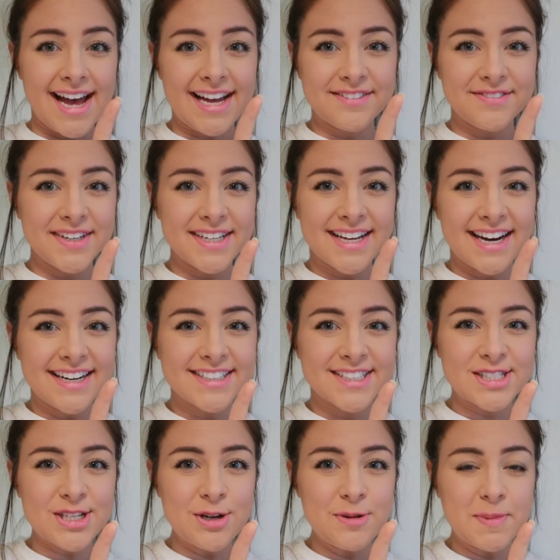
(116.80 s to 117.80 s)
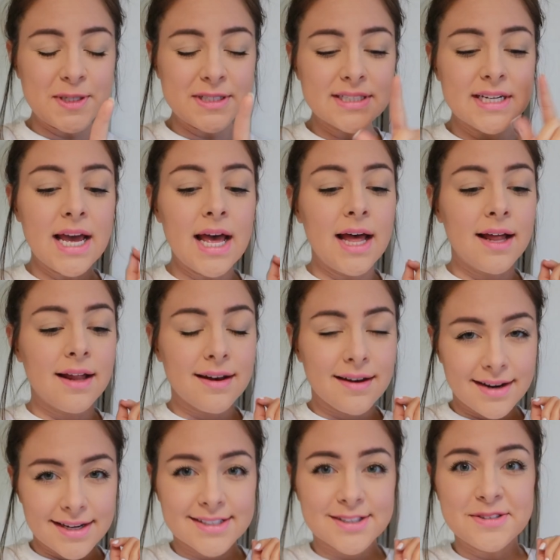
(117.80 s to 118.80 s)
Advent calendar's opened.
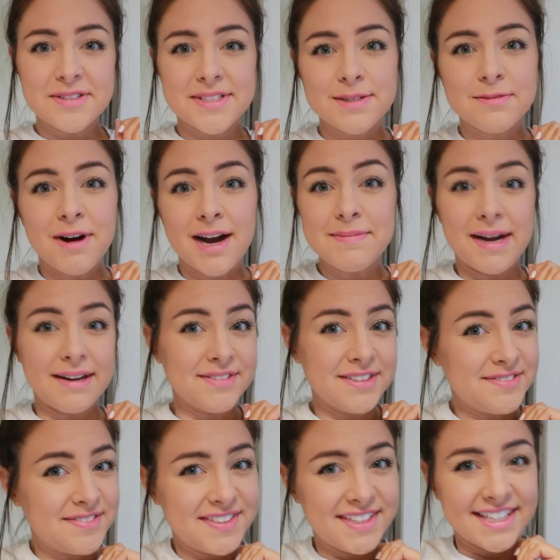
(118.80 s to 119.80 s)
Let's go see what I'm having for